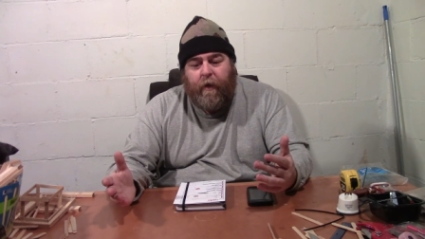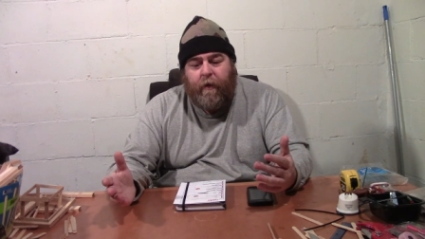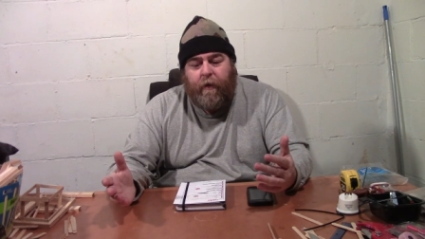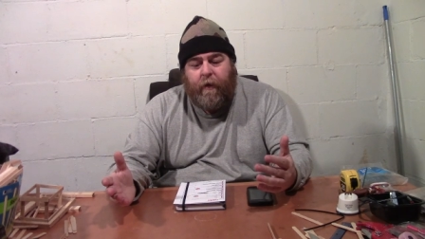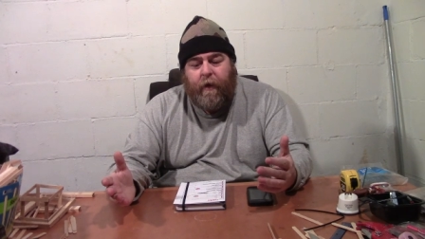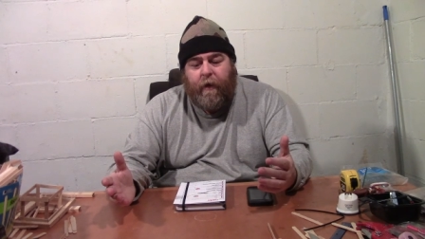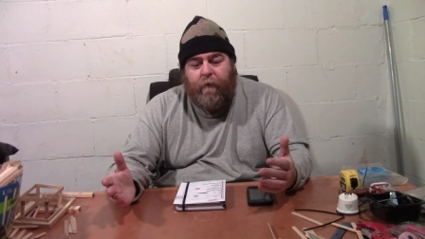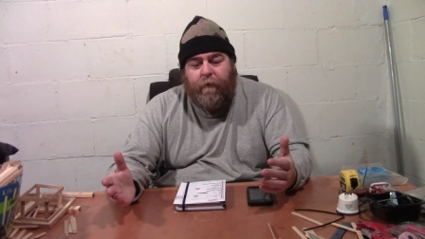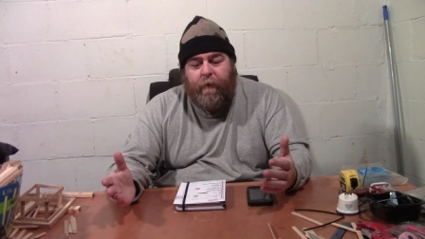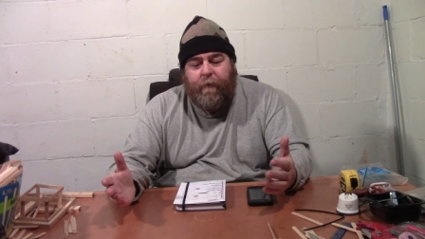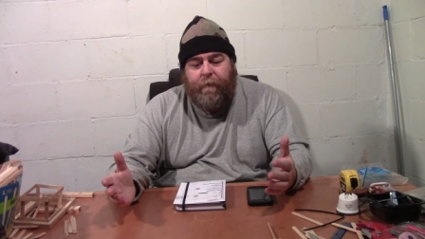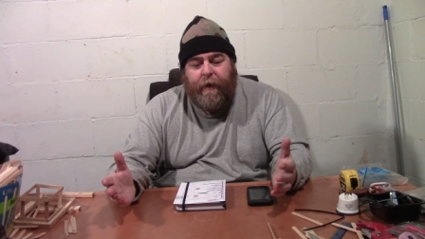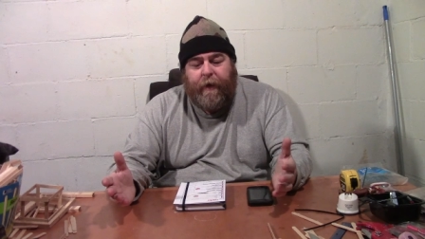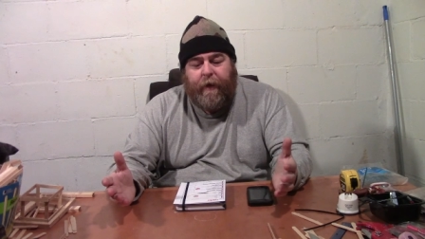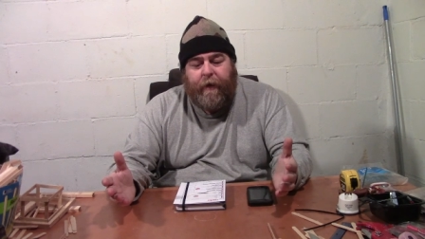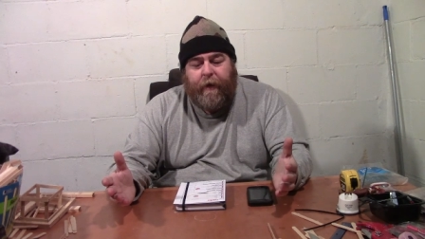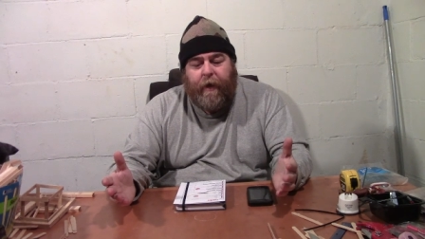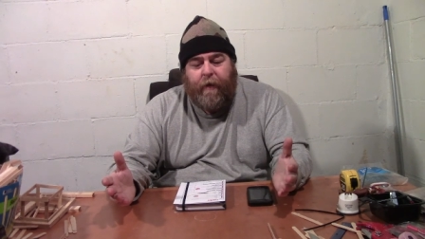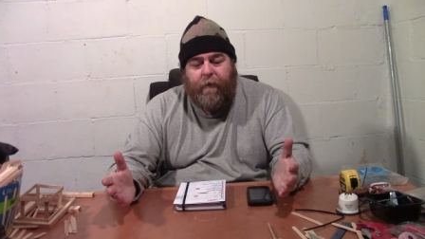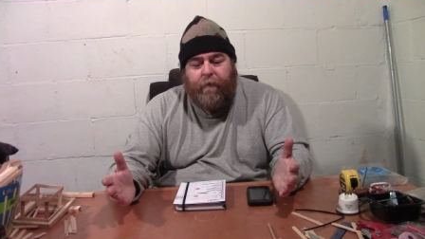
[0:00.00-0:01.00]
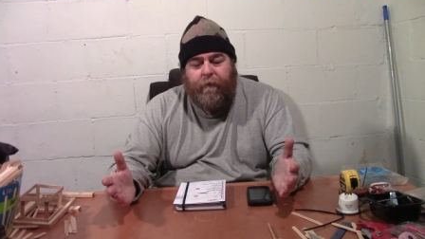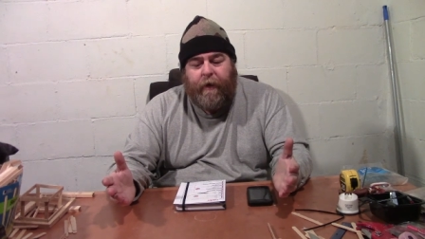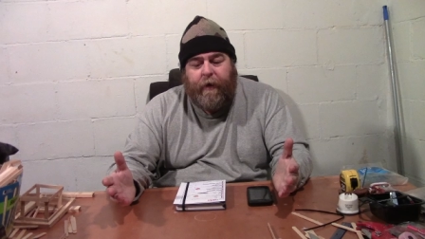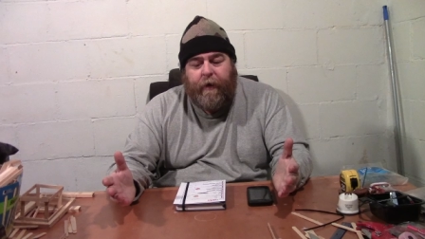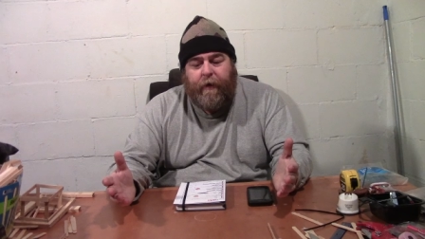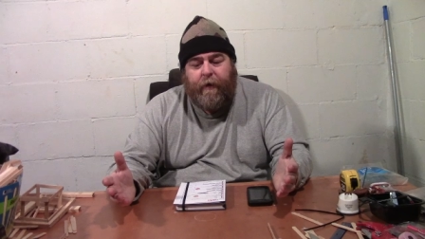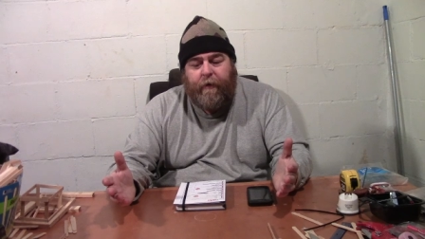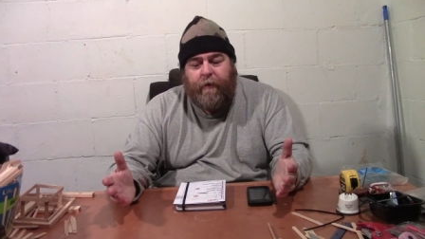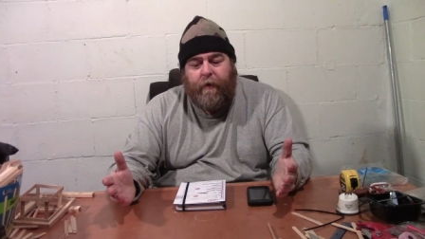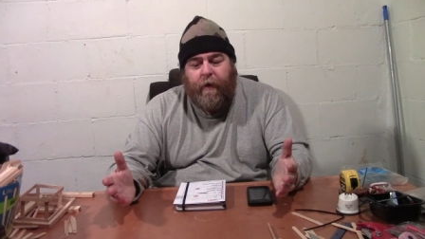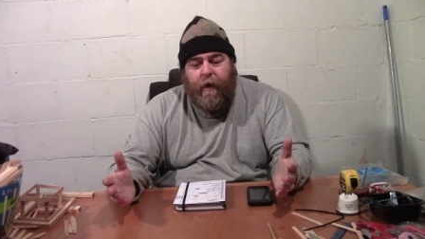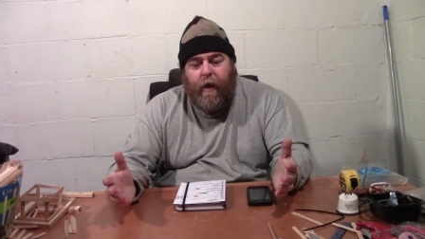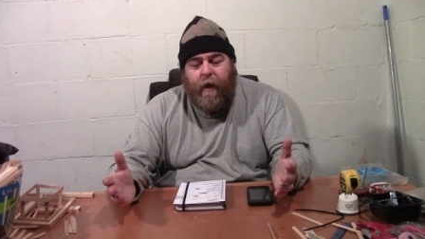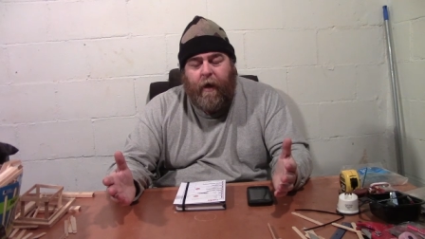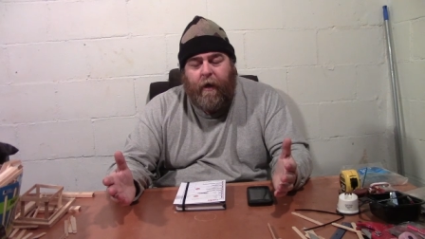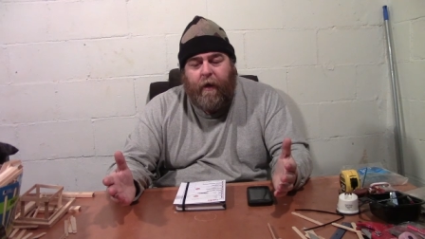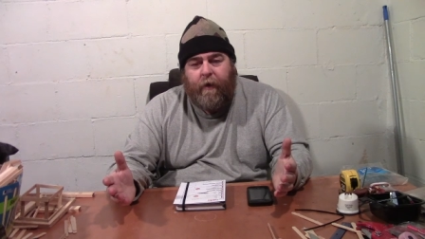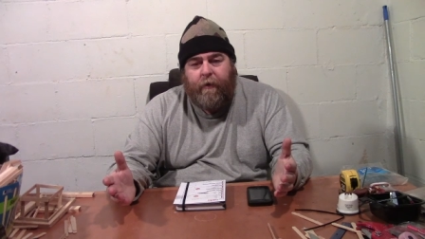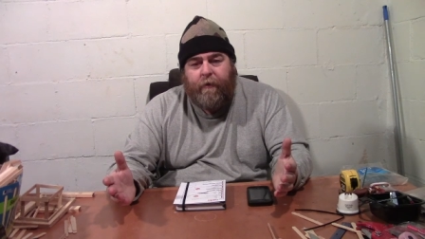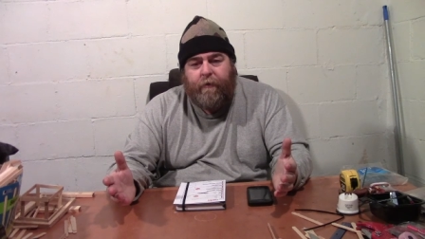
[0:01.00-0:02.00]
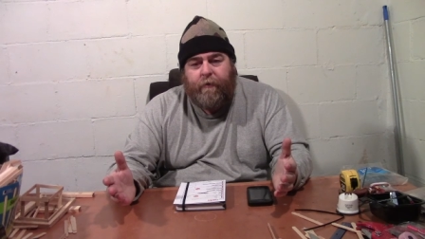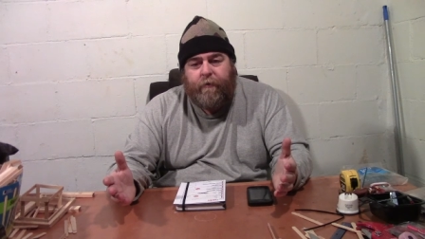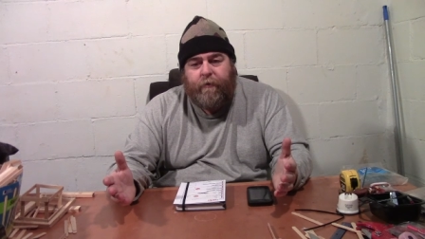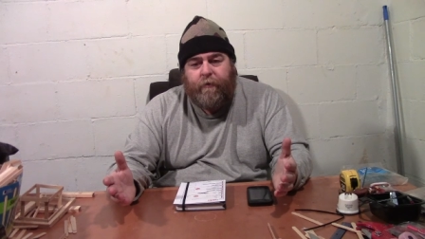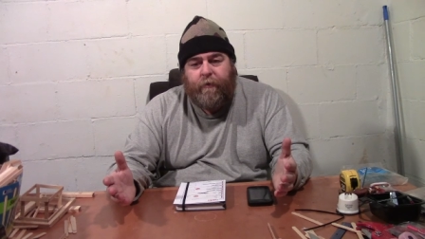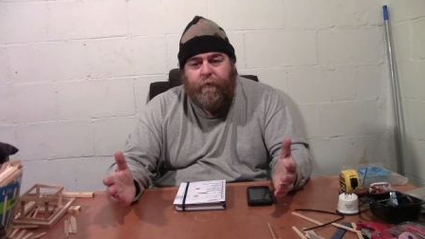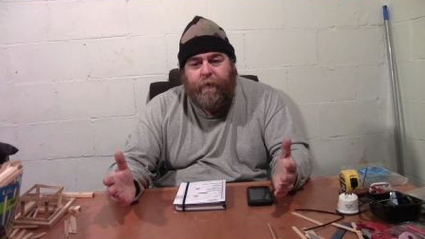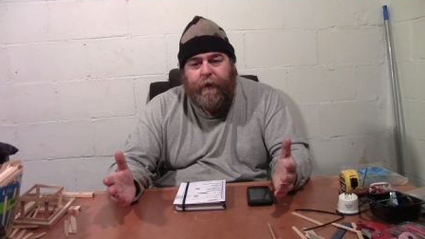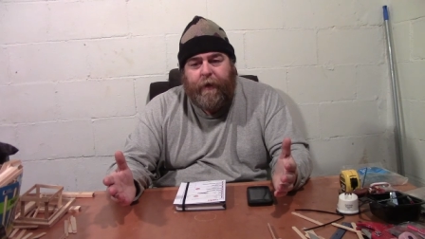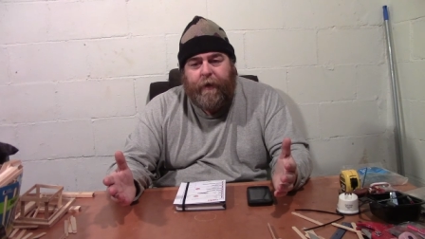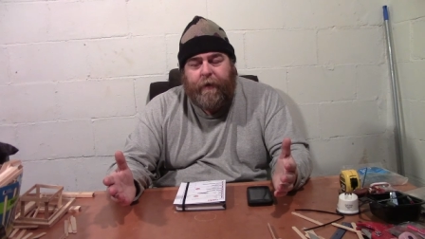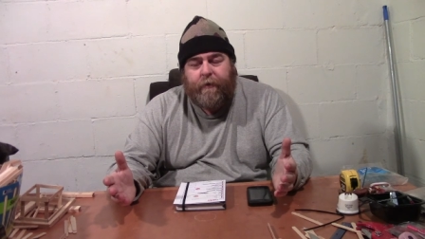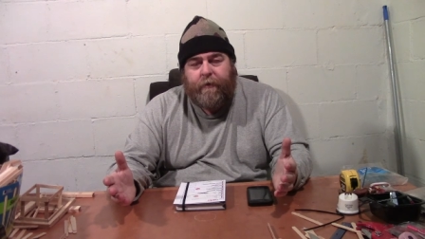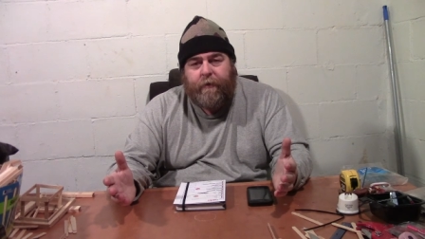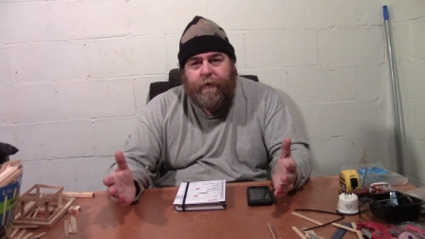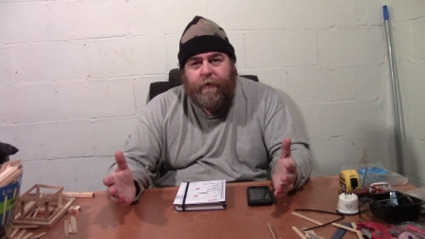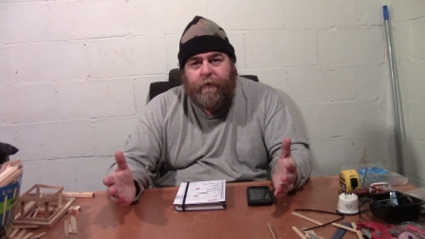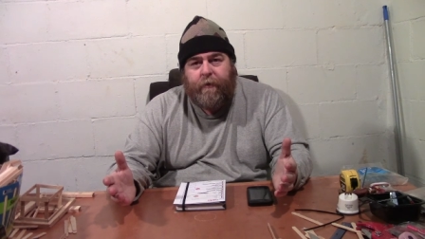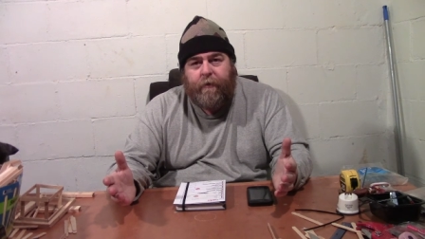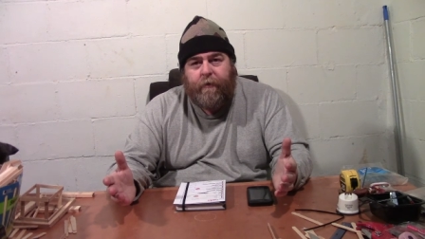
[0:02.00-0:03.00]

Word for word: that we meet every uh, two weeks,